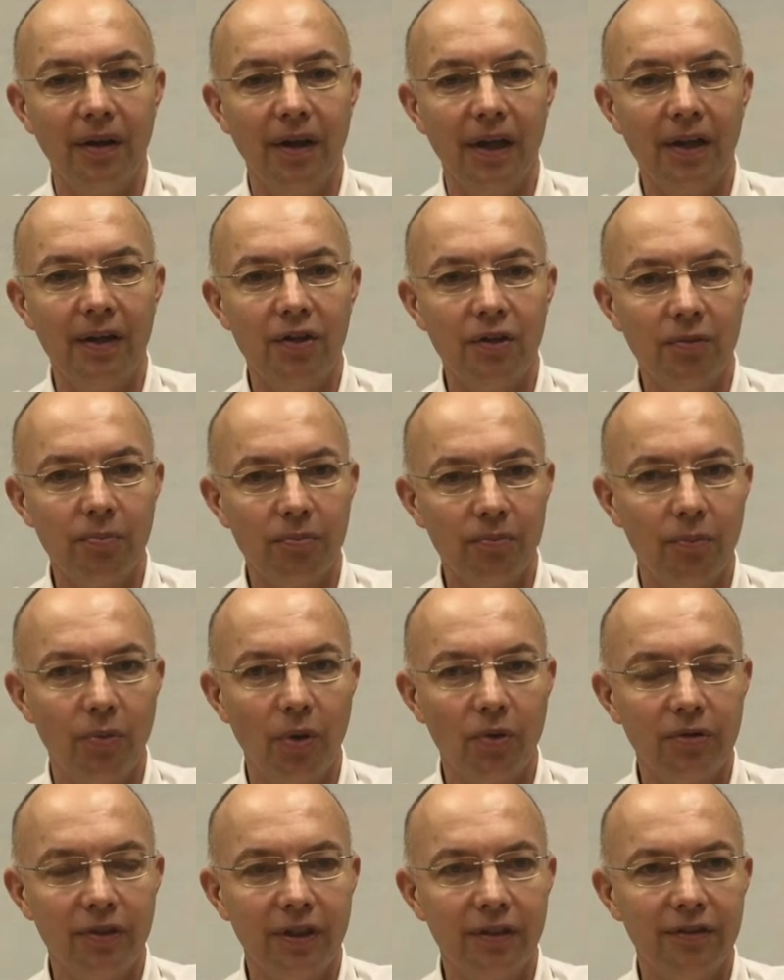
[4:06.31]
energy
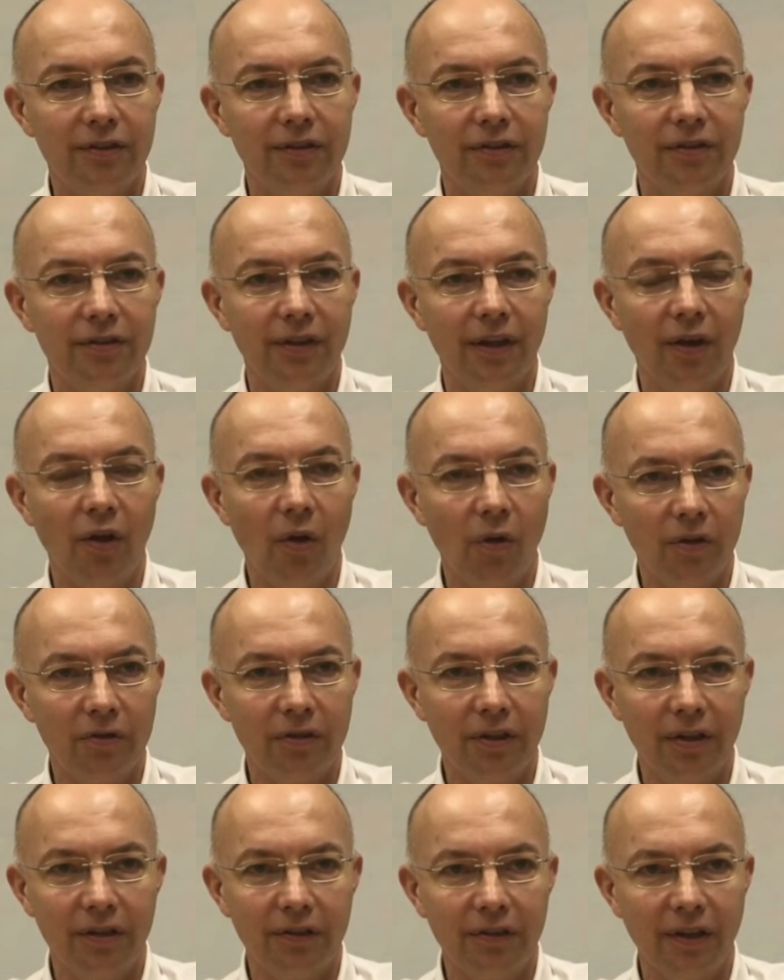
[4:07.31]
process that all
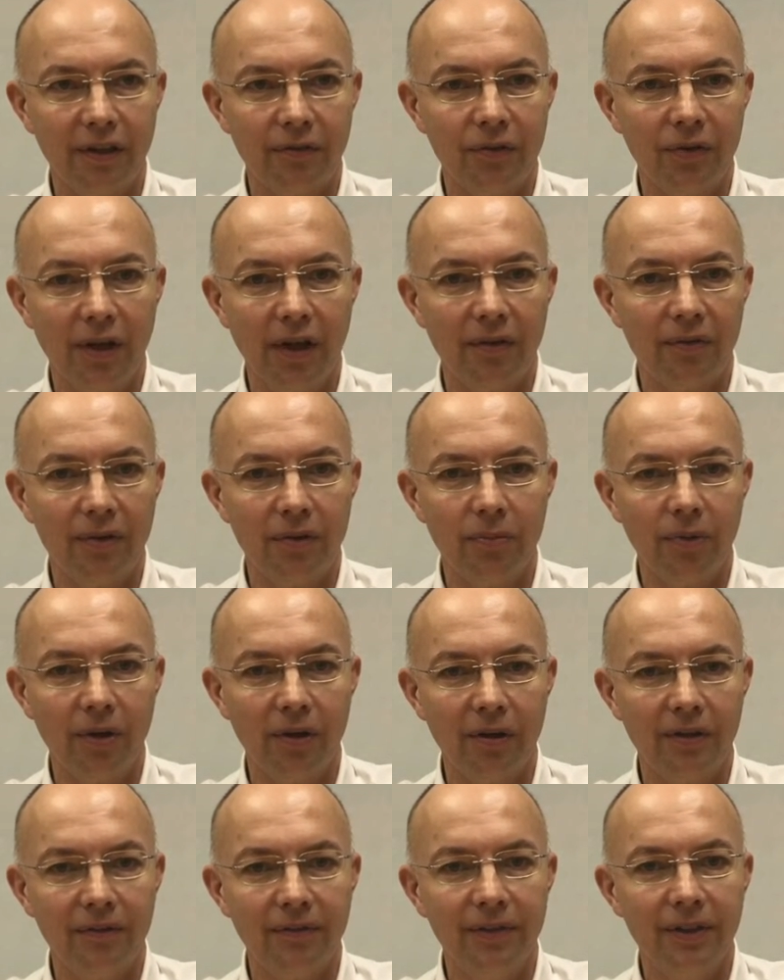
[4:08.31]
cells have to have in the
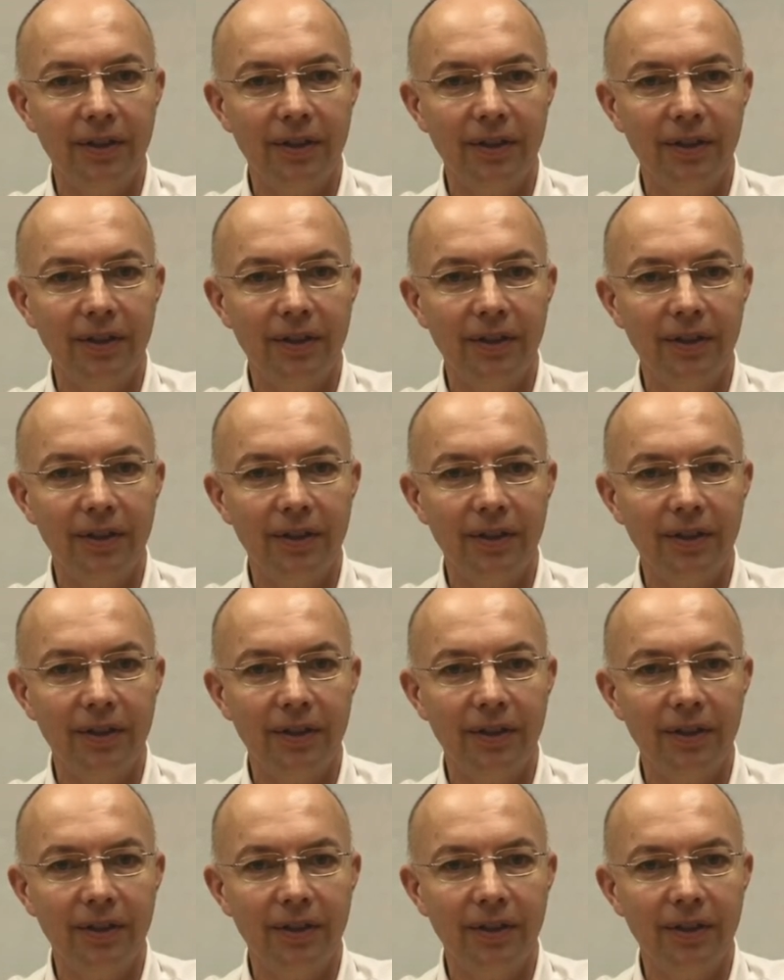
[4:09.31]
body.